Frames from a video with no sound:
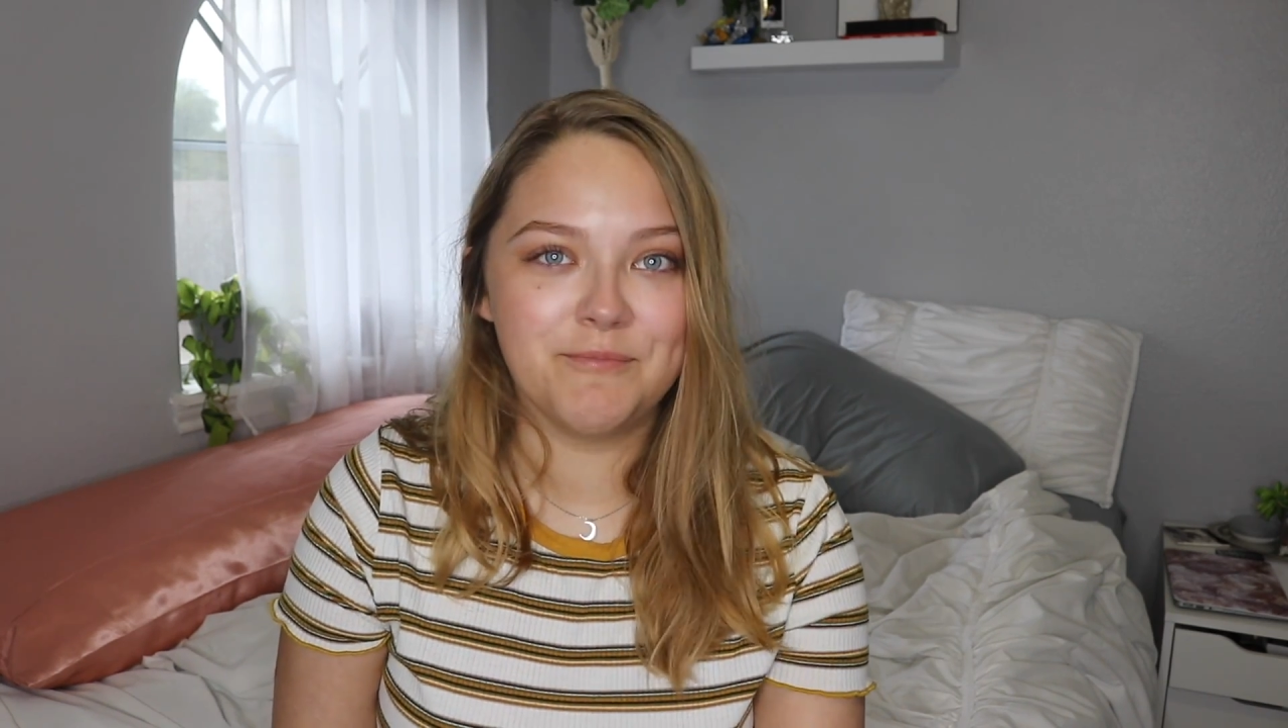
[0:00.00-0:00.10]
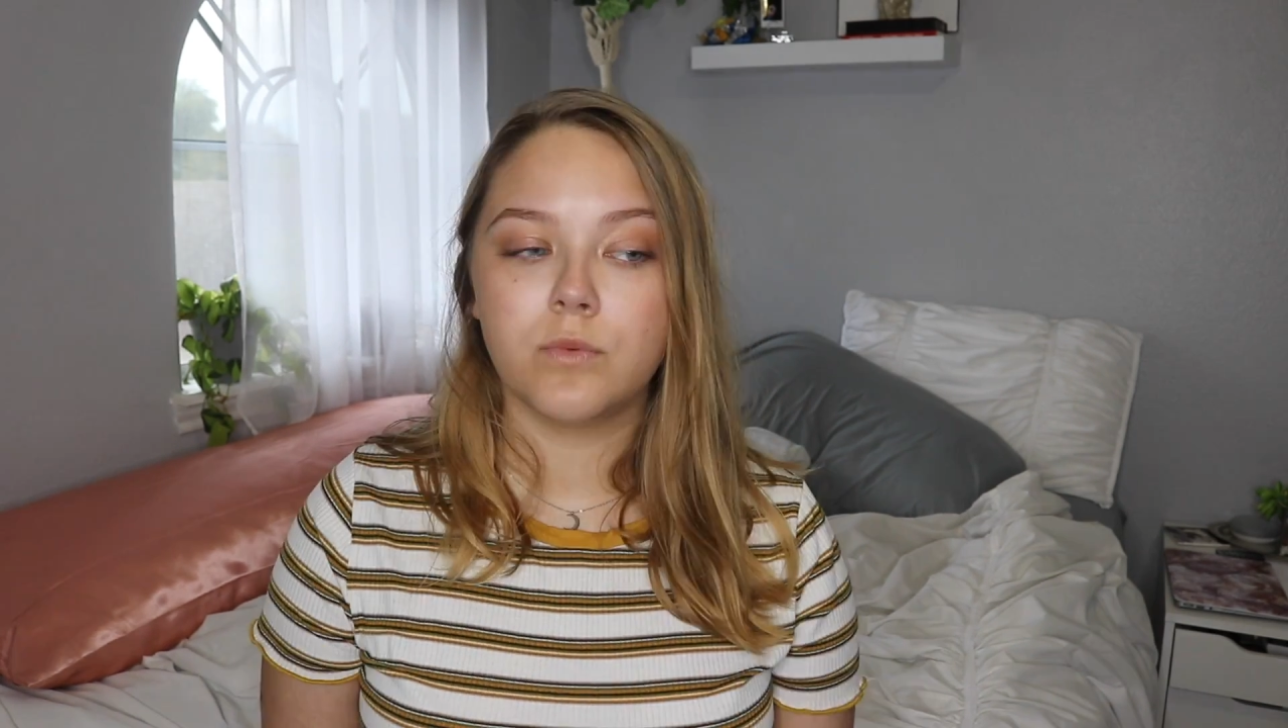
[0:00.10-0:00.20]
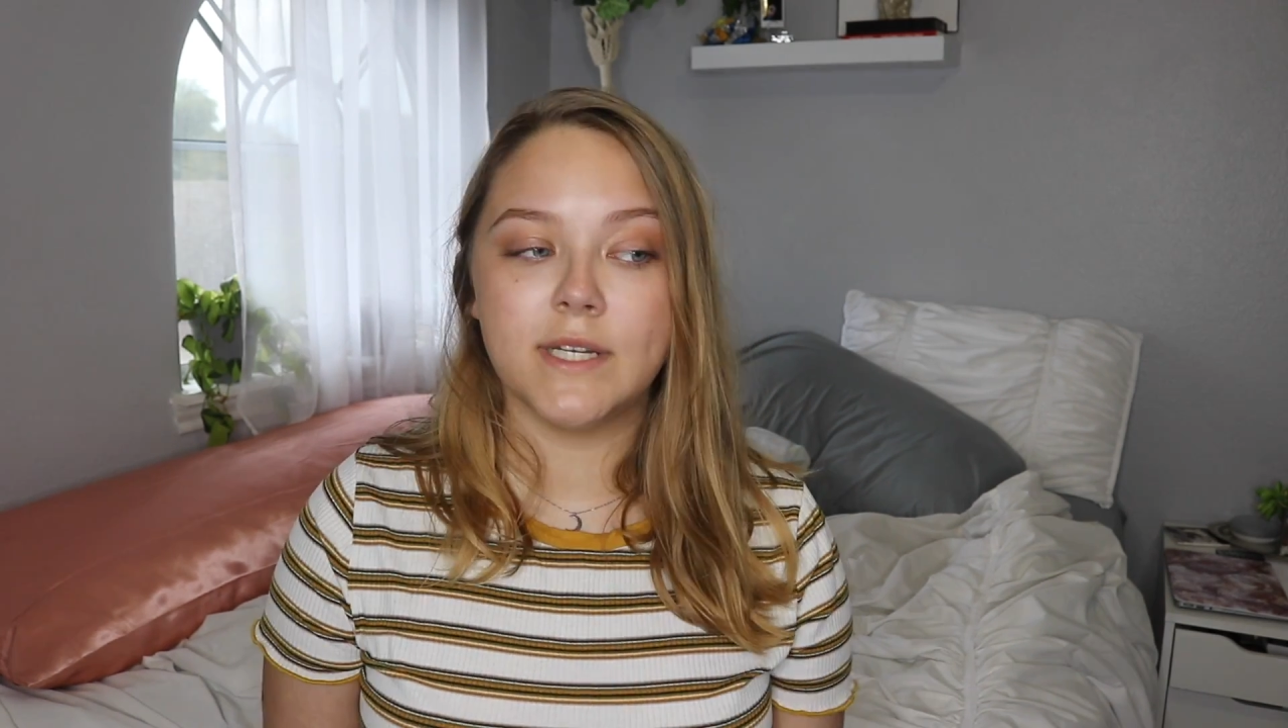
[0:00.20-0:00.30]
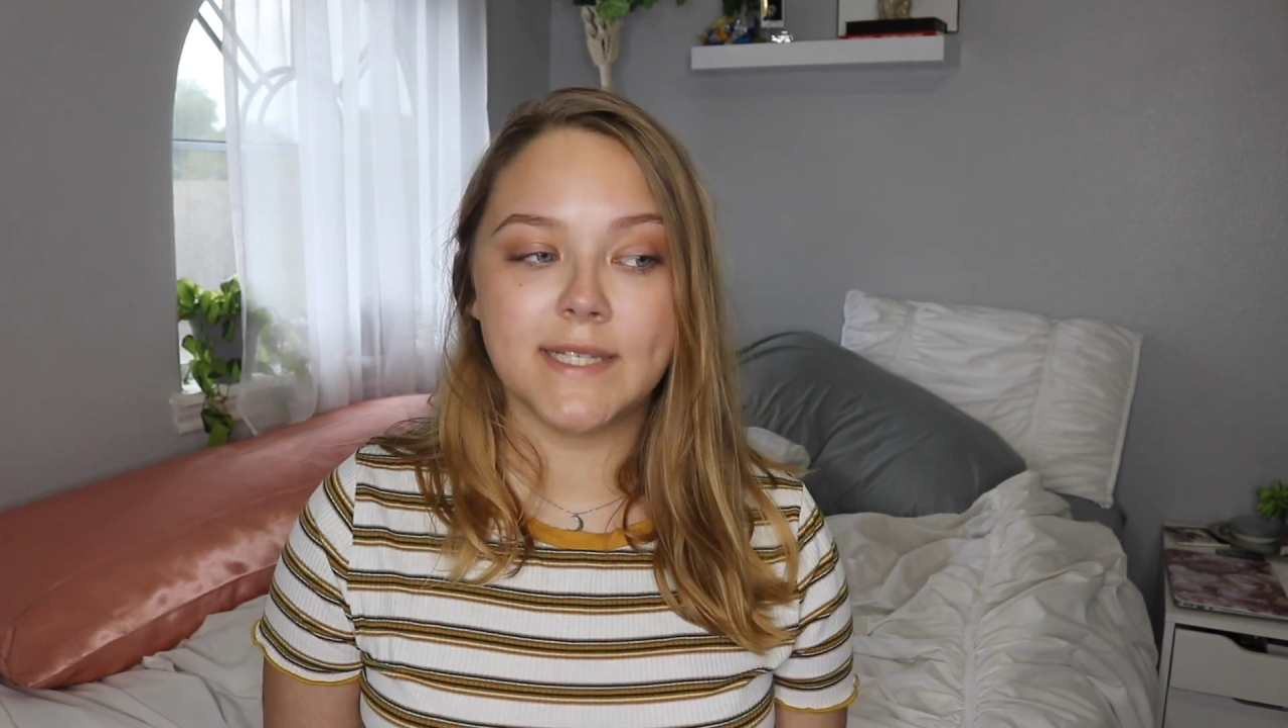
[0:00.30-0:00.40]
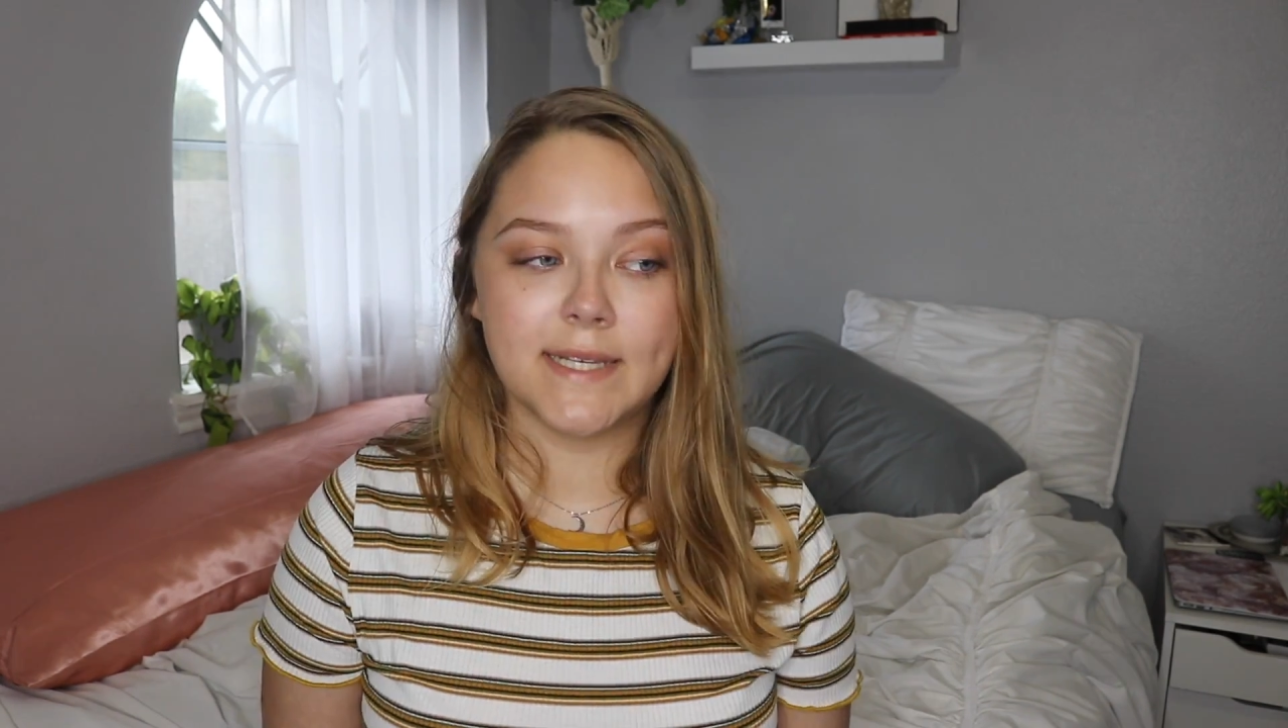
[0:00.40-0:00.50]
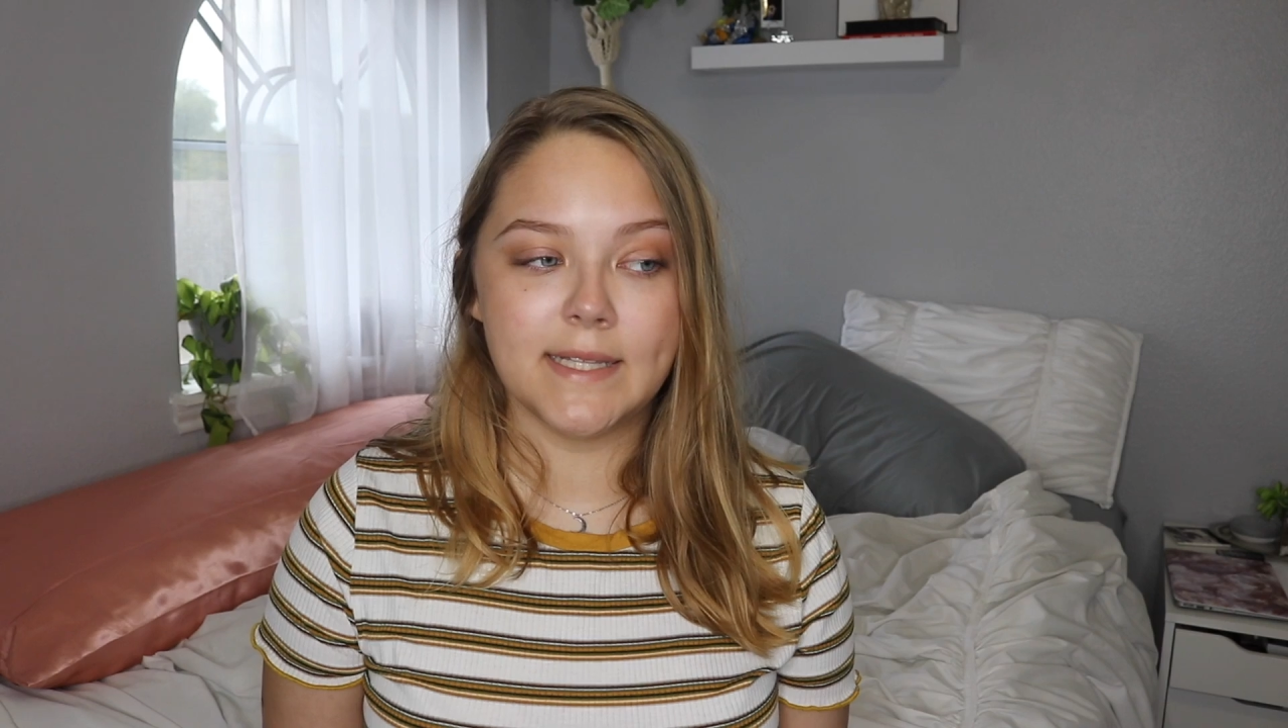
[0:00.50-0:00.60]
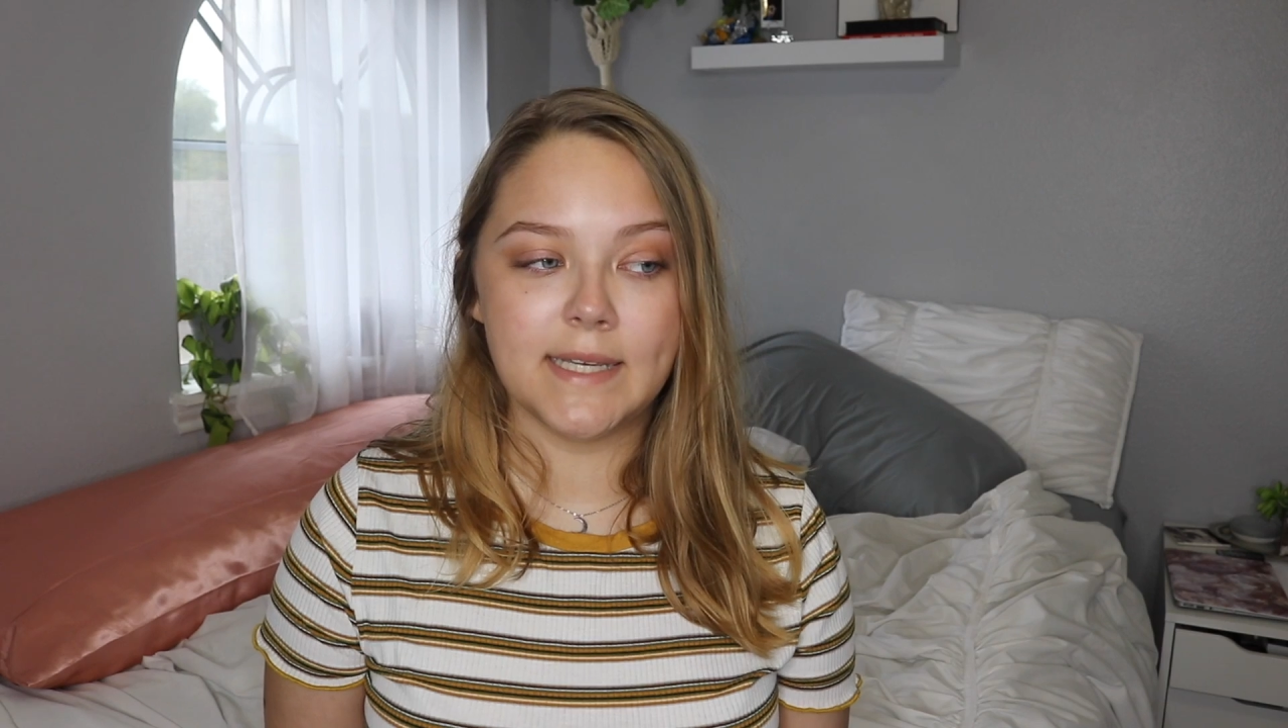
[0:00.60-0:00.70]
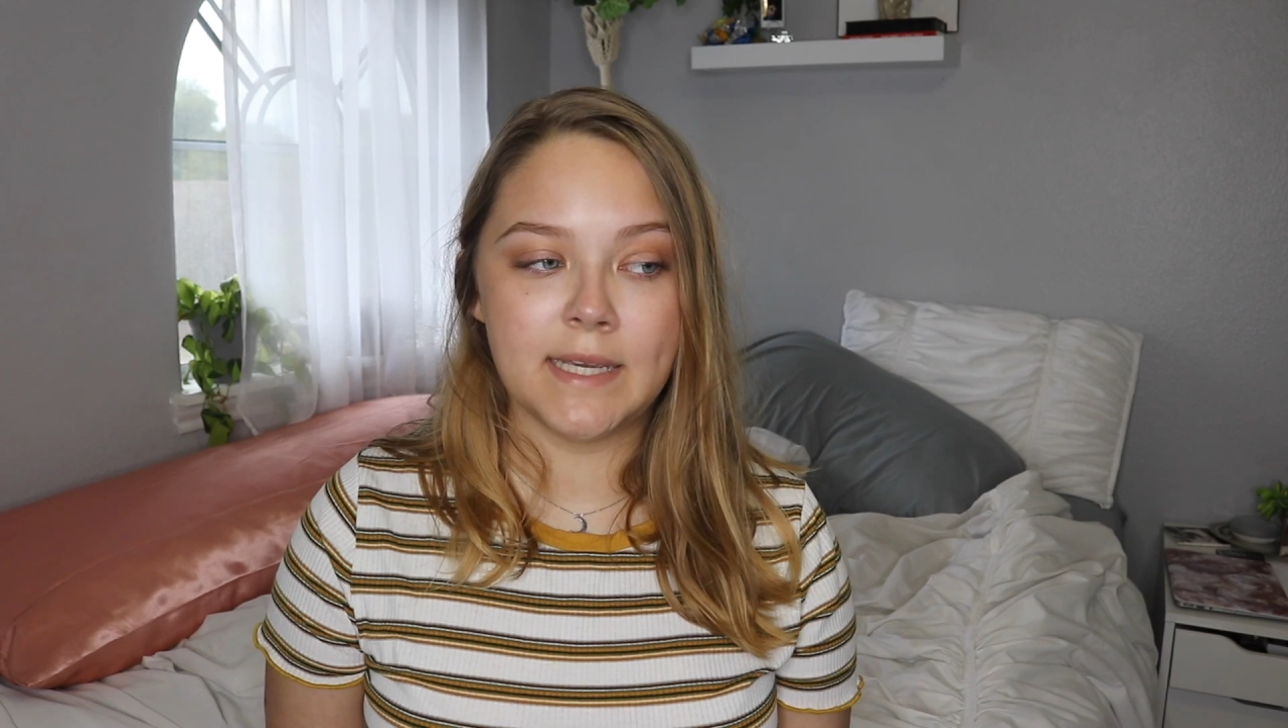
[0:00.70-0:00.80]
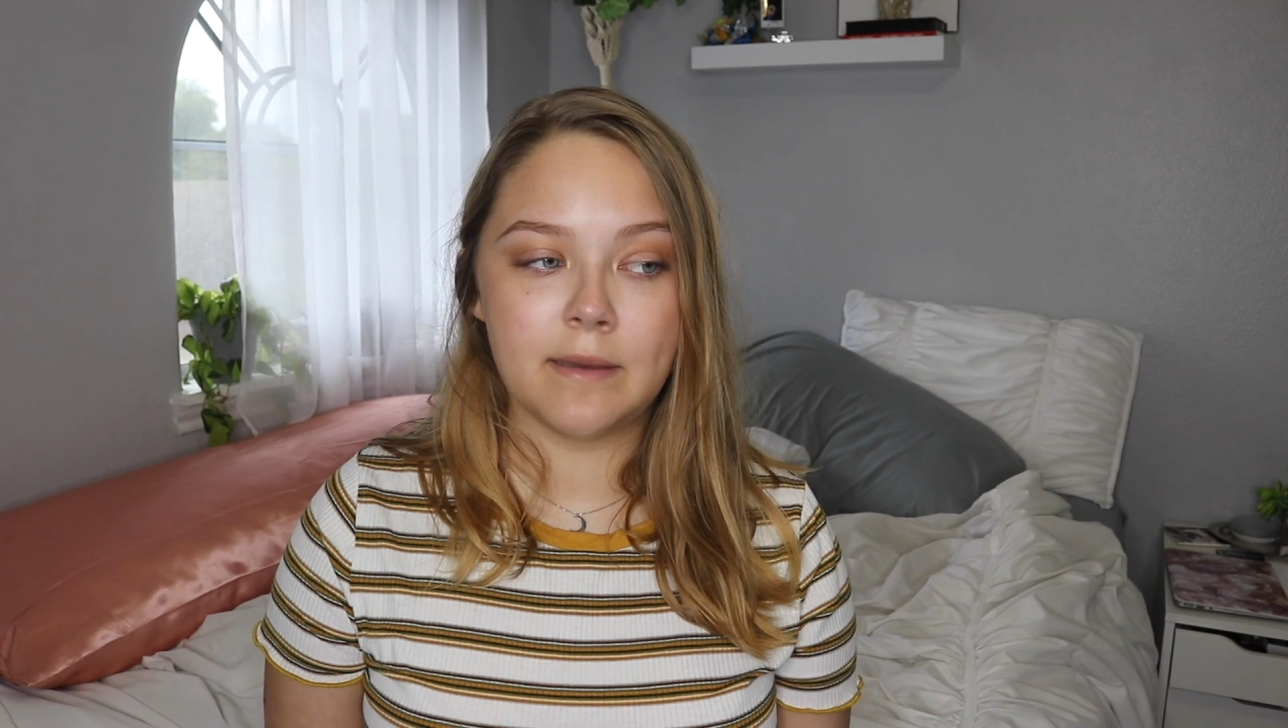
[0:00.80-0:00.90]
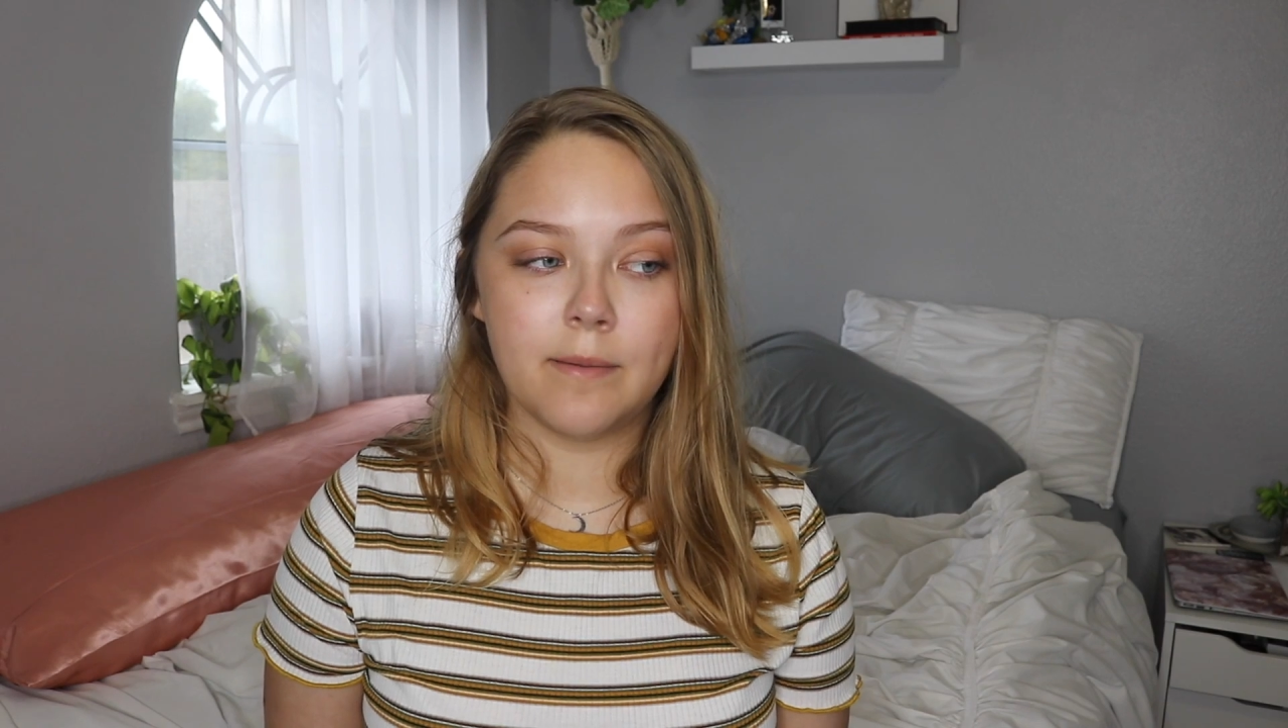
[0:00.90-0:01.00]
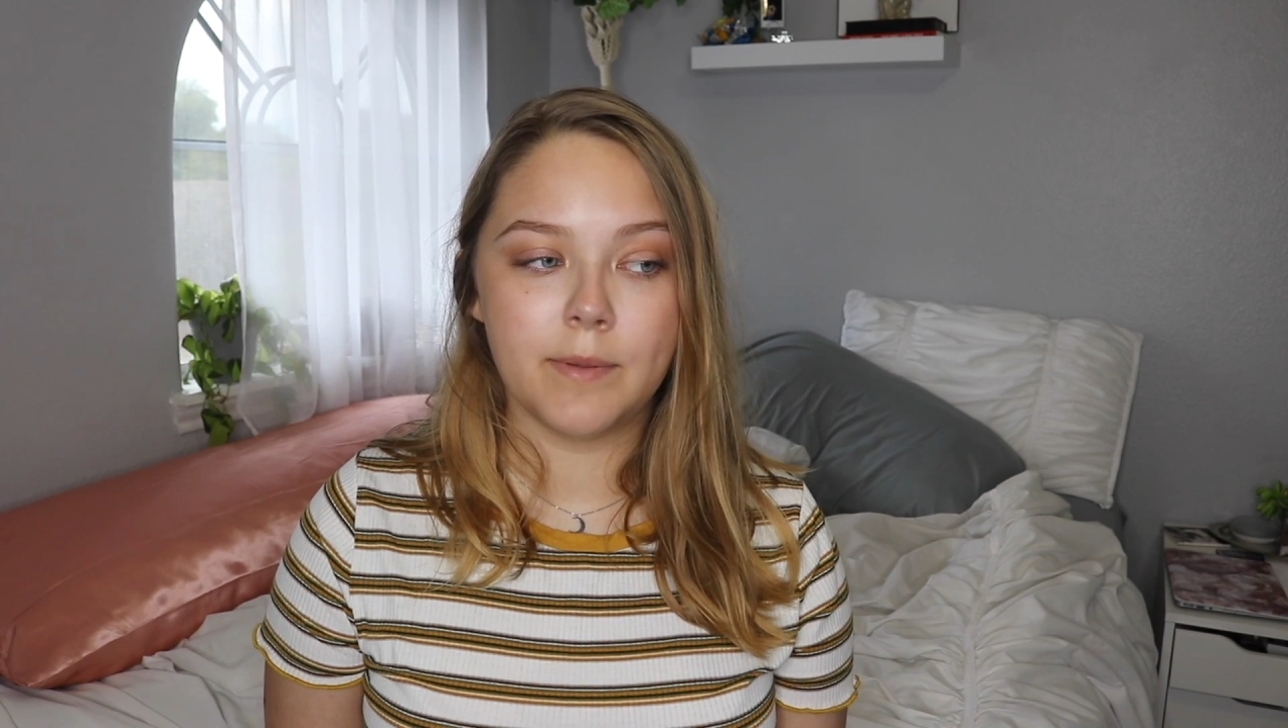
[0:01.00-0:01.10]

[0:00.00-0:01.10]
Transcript: Recently,